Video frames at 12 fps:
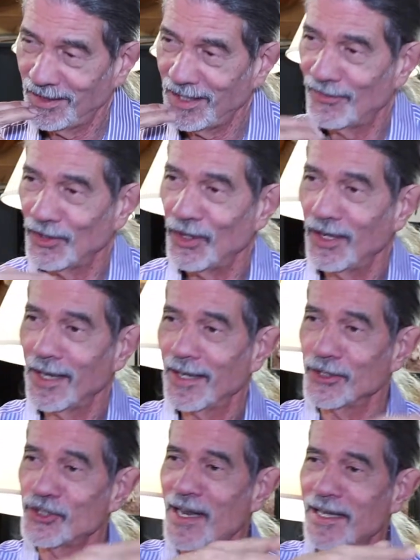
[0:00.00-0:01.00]
even though I
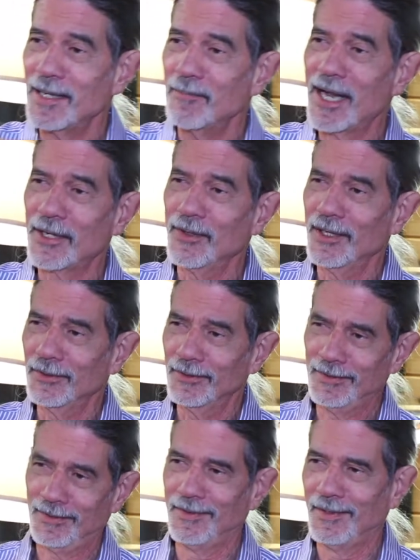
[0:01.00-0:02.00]
had a shaky background.